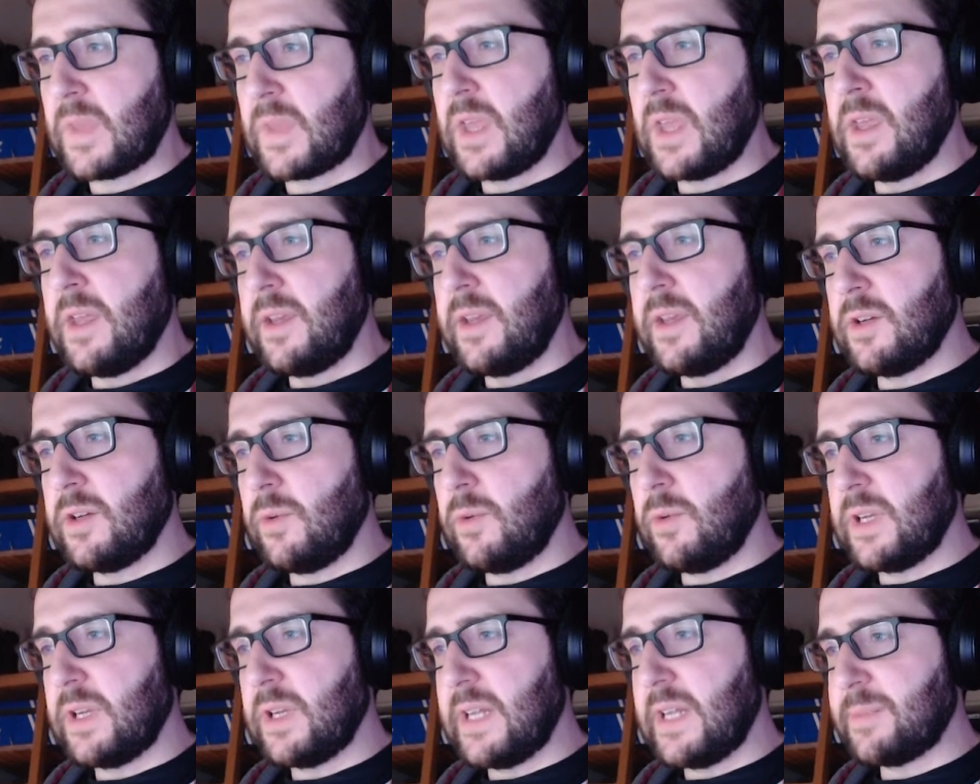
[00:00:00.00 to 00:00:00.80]
You know
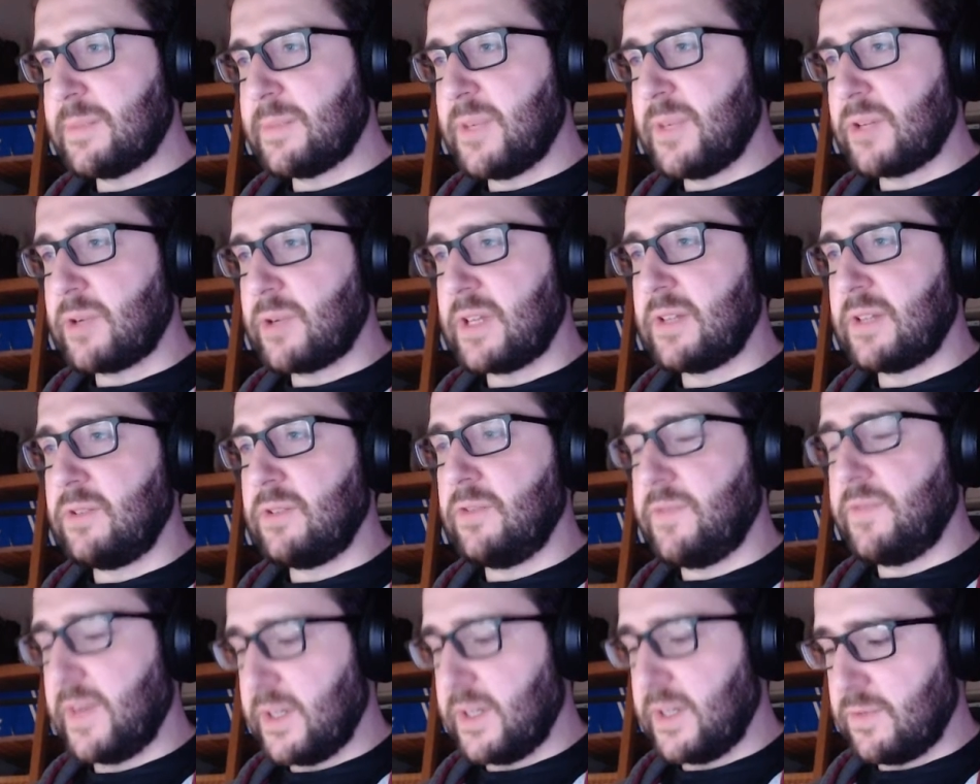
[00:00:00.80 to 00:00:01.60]
what? Let me create a new
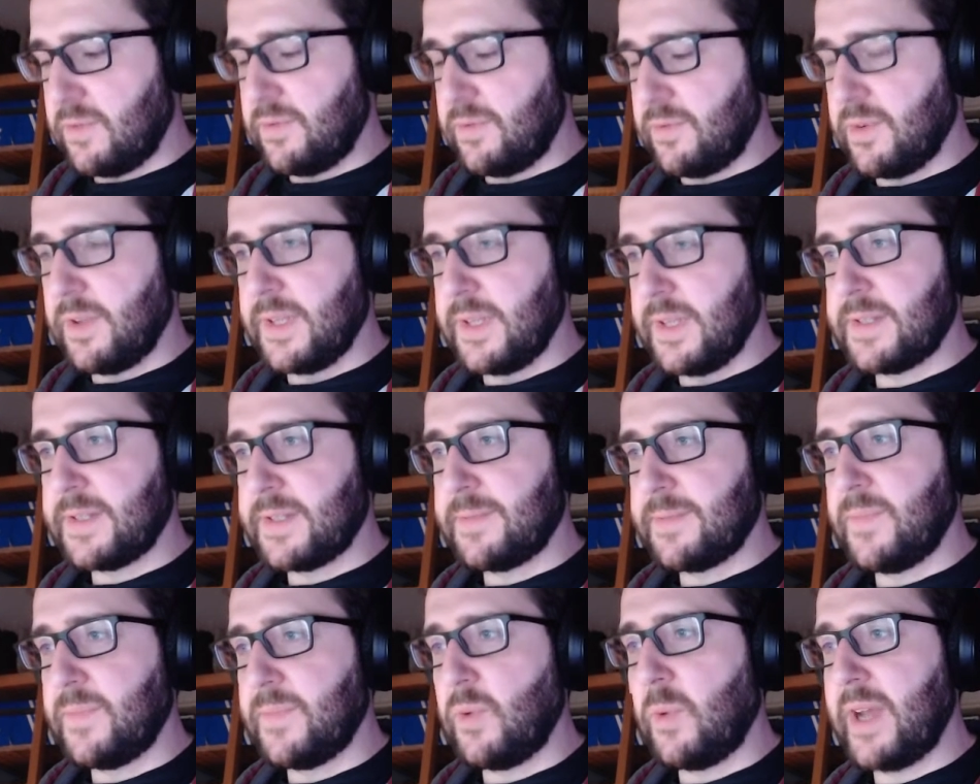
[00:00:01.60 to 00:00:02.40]
function for this.
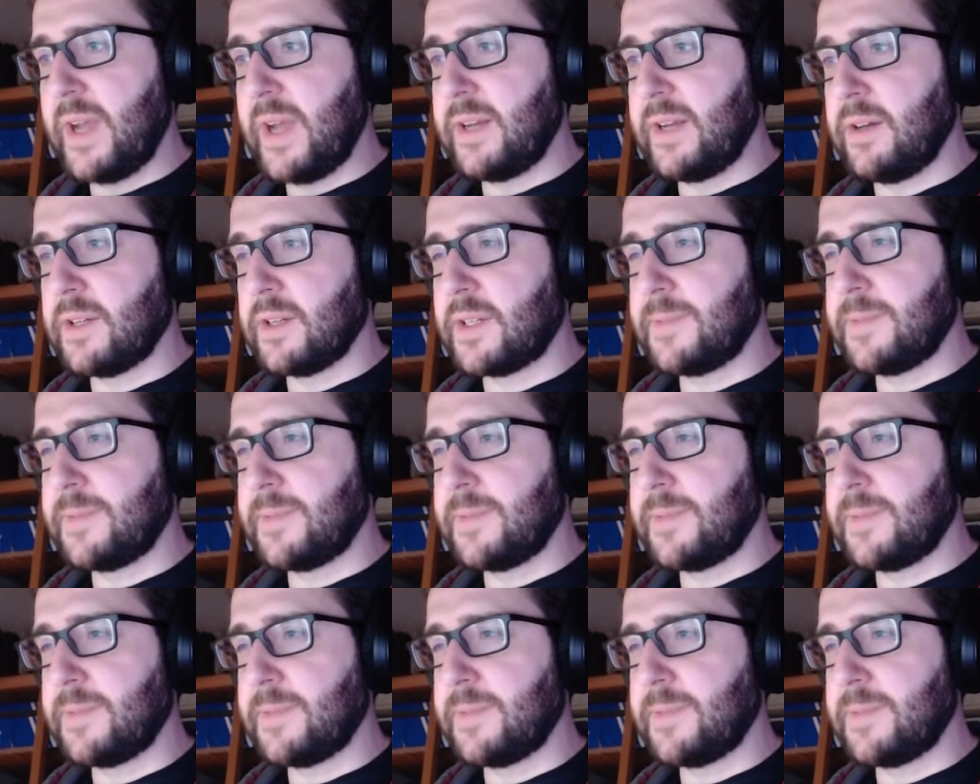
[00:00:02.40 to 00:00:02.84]
Why not?